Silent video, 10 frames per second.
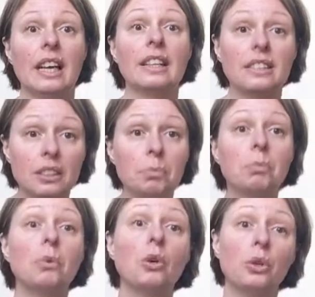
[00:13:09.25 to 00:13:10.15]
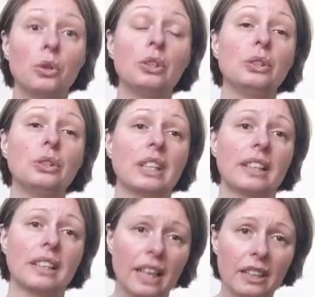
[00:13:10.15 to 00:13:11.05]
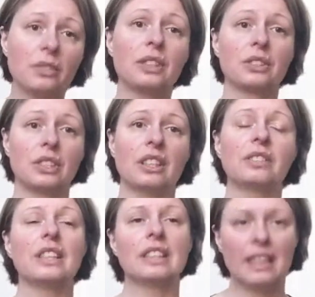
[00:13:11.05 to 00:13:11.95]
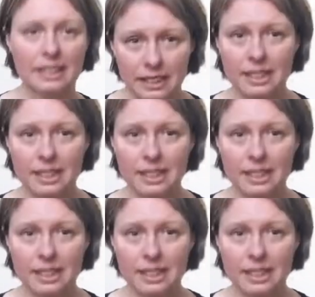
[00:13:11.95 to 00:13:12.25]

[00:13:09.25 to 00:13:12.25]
And the more you take care of yourself in that